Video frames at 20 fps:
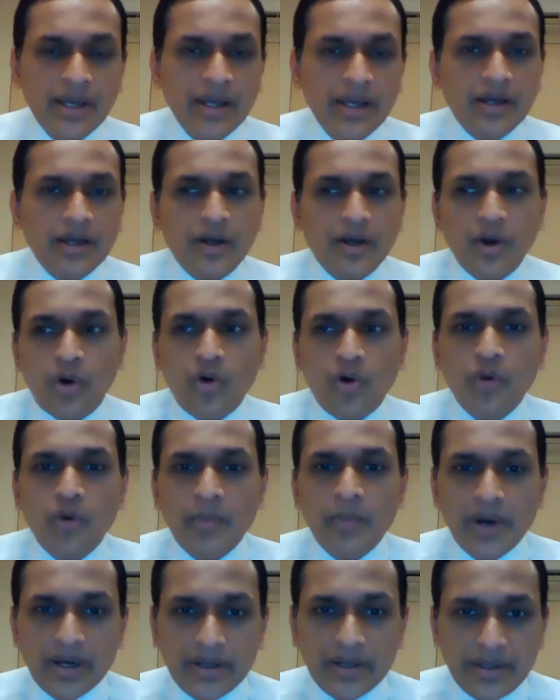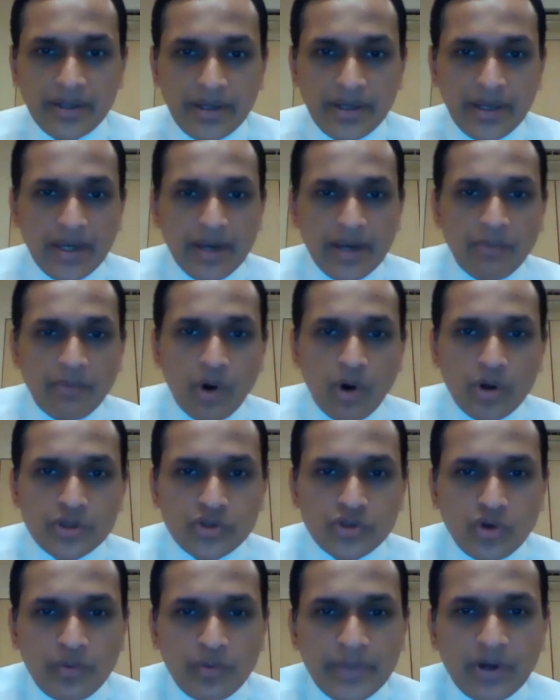glaucoma, more
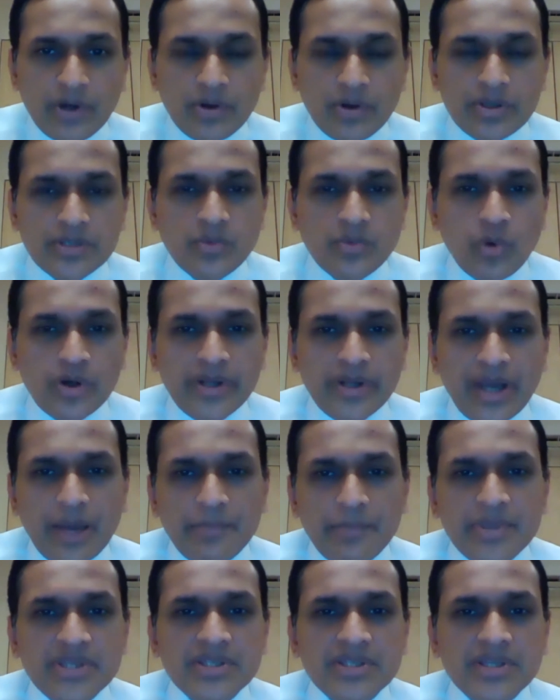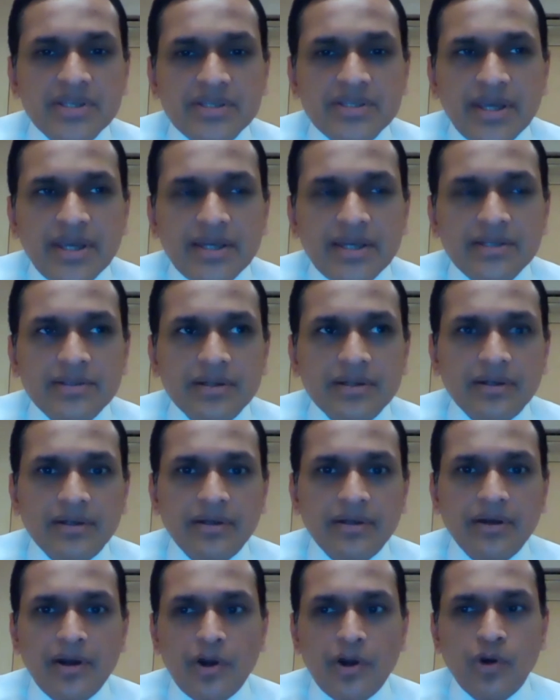so because what happens is that
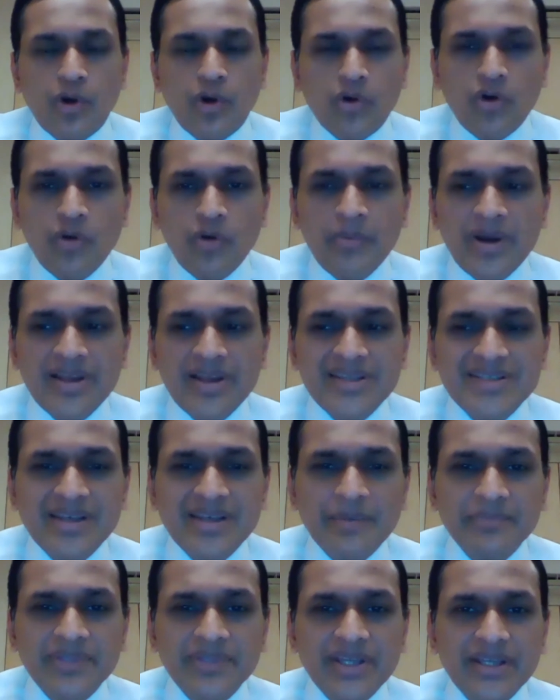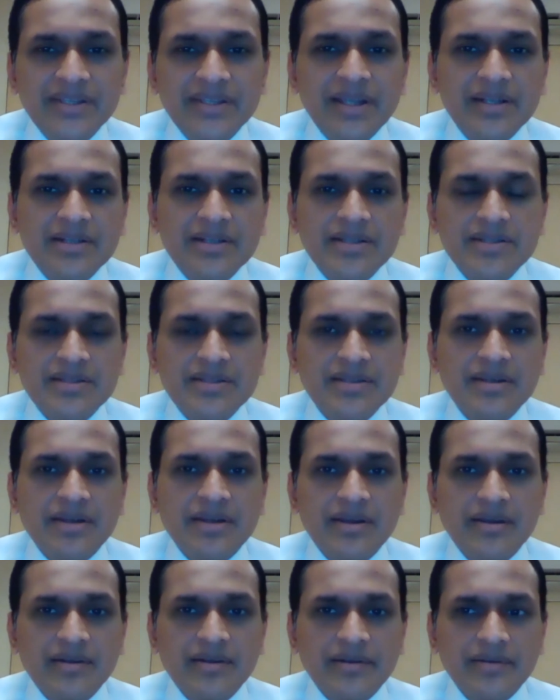glaucoma is something that is,
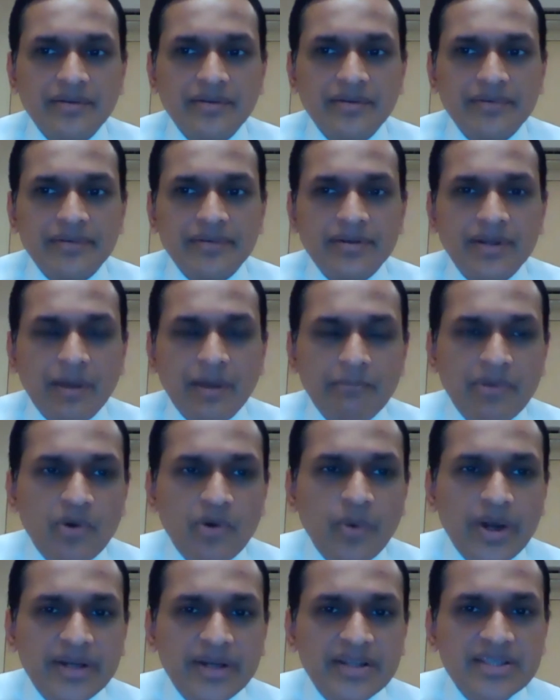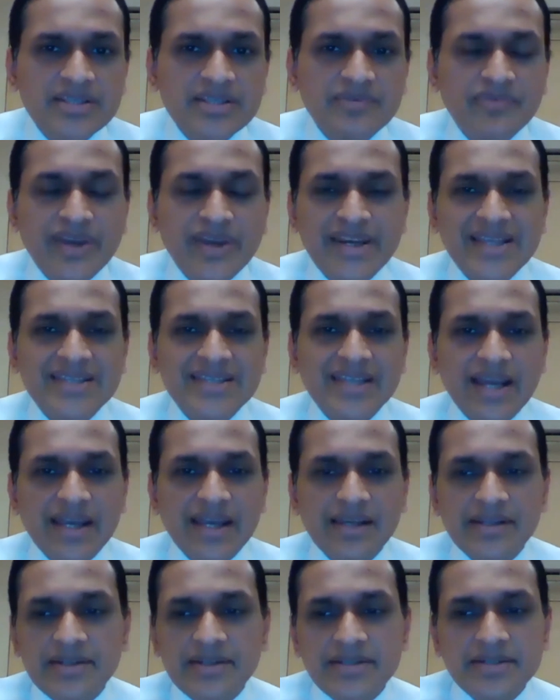number one, it's very
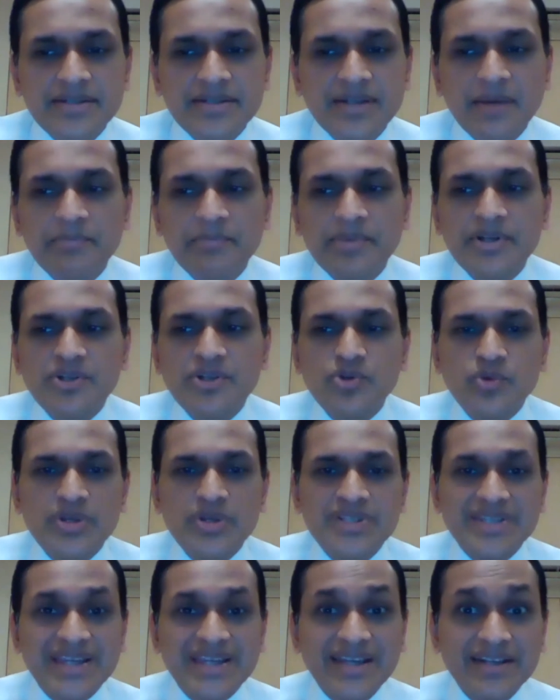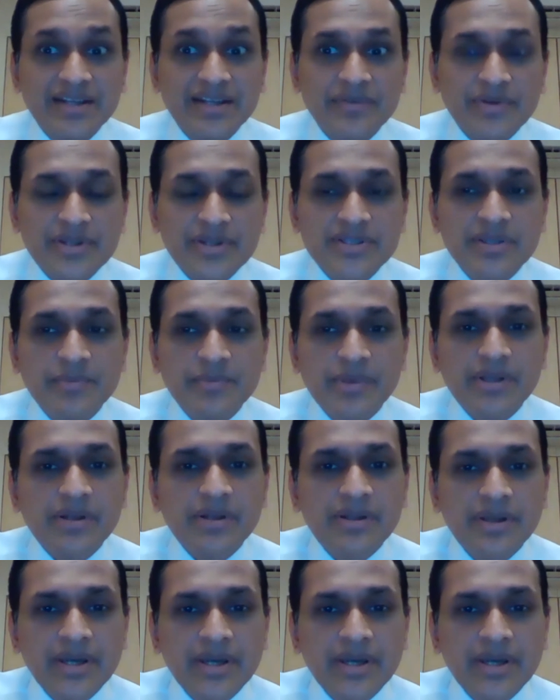silent. Number two, it's irreversible